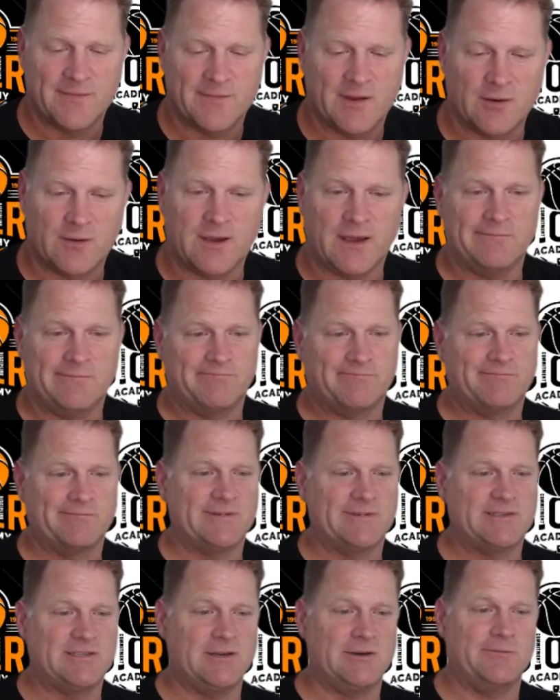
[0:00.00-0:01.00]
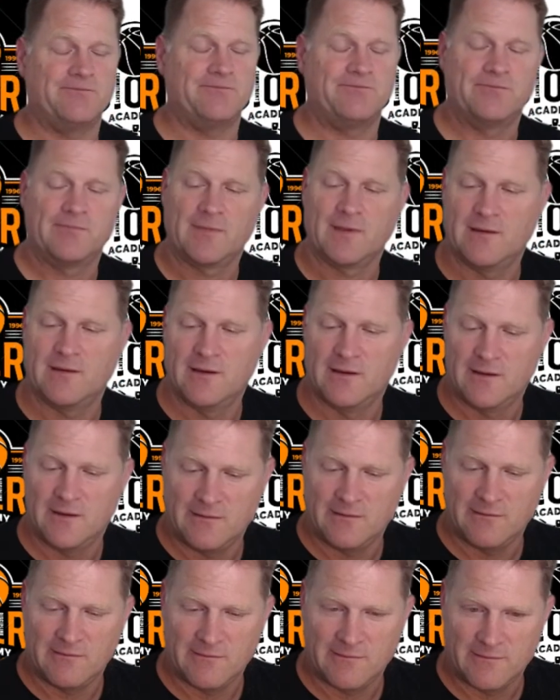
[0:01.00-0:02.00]
Okay, so
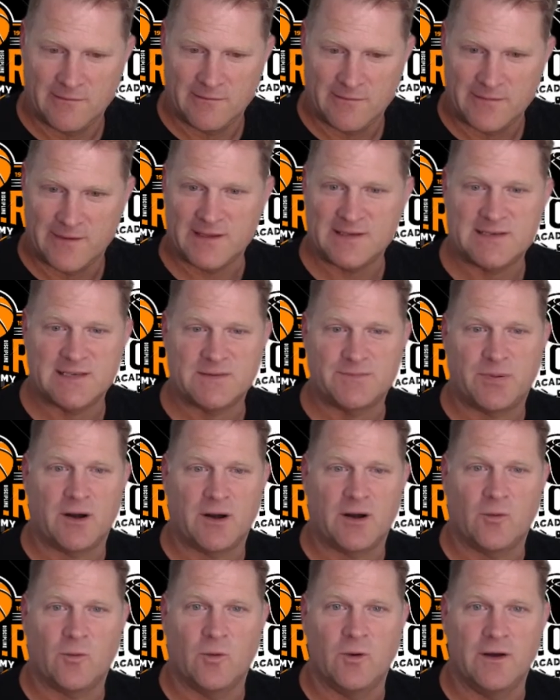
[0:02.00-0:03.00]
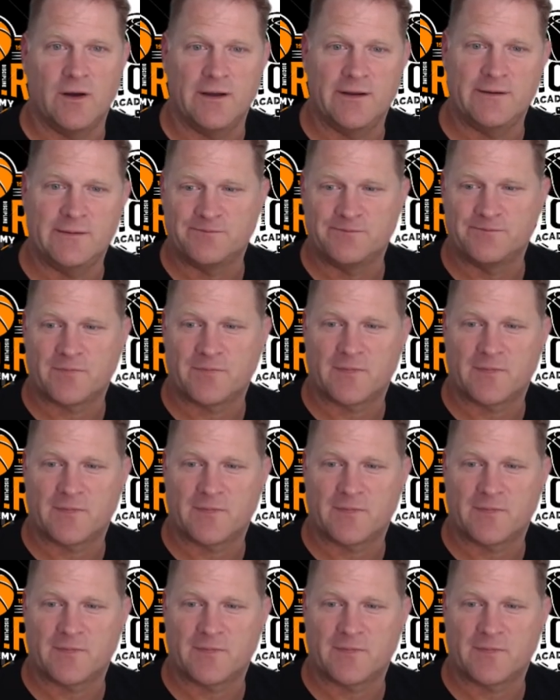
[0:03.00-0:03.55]
this is part one